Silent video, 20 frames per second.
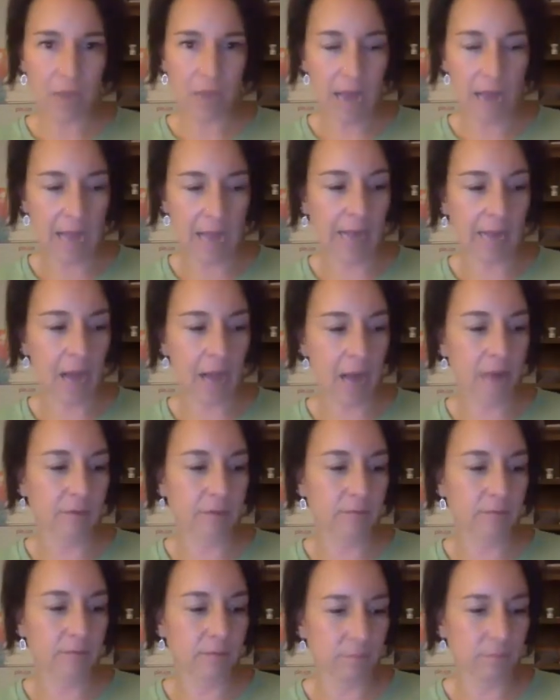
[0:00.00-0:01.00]
I
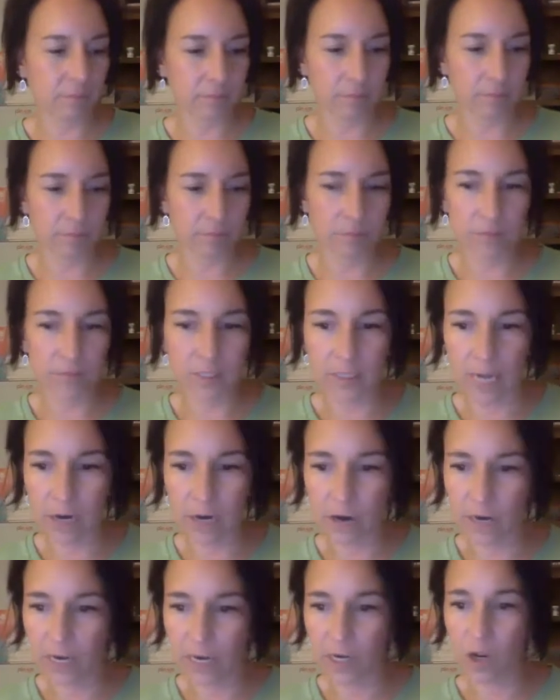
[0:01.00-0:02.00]
got
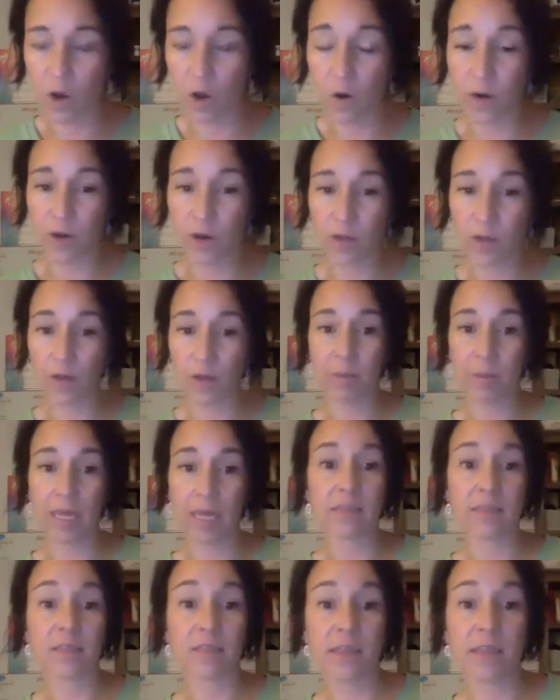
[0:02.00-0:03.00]
suckered into going to the
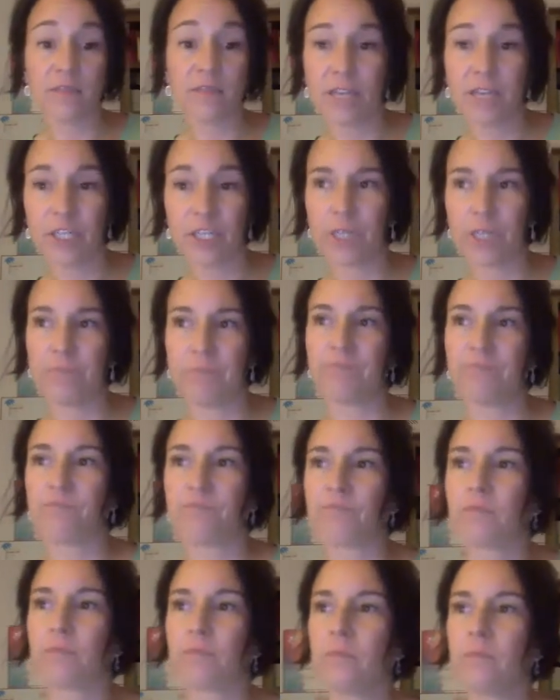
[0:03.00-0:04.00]
Plexus convention.
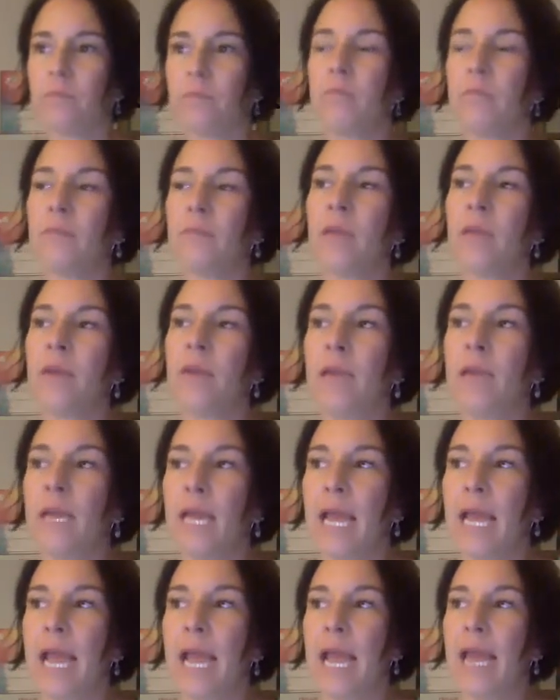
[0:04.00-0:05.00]

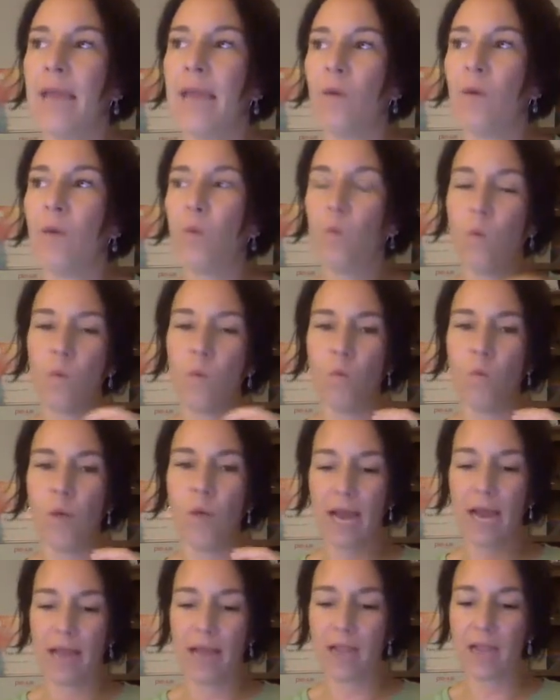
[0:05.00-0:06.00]
And
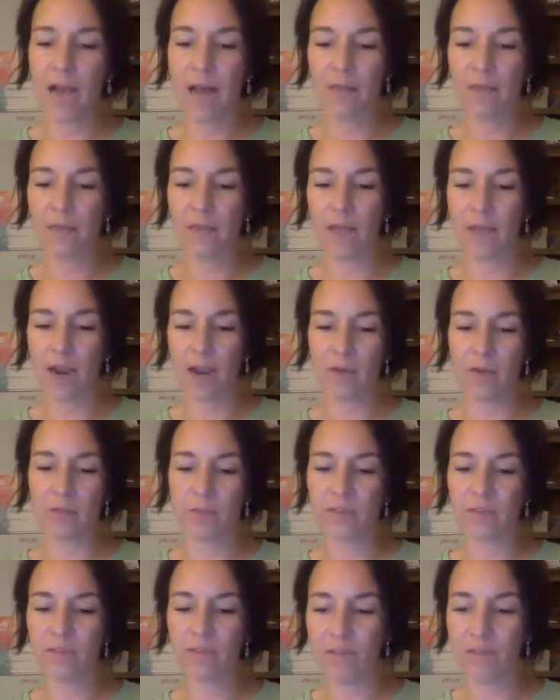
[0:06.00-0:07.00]
when I got there, it
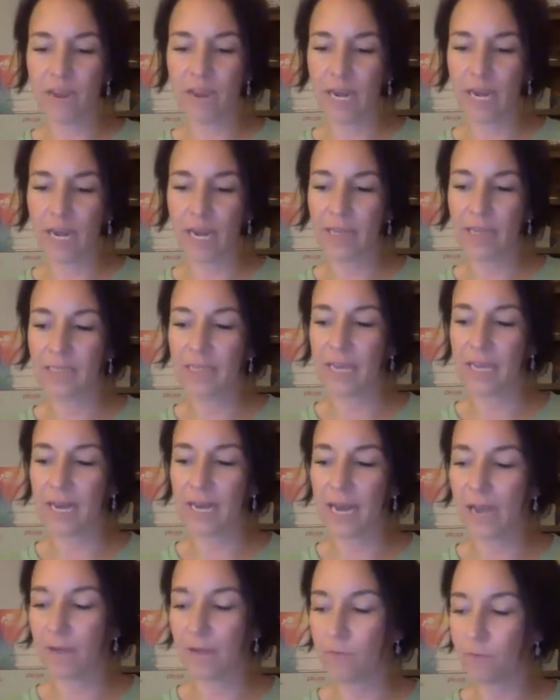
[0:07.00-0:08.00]
was in Phoenix, and
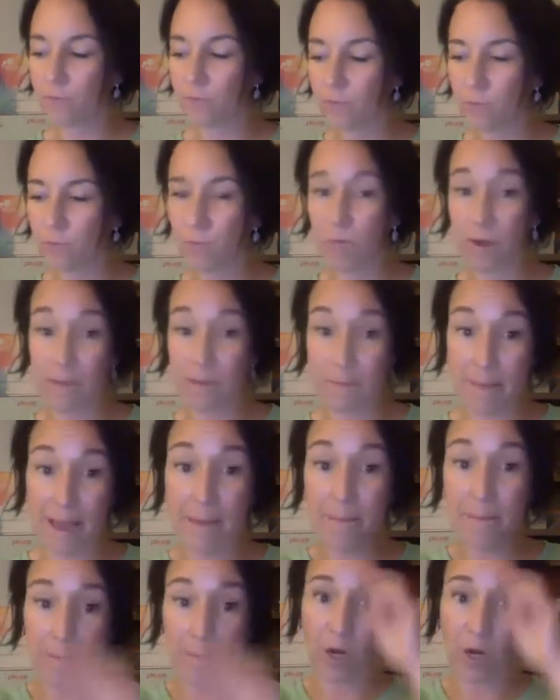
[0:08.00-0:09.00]
I
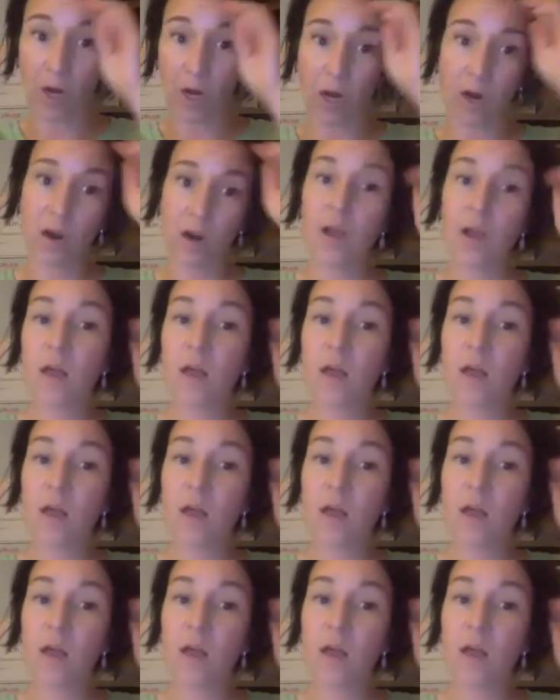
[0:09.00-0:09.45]
remember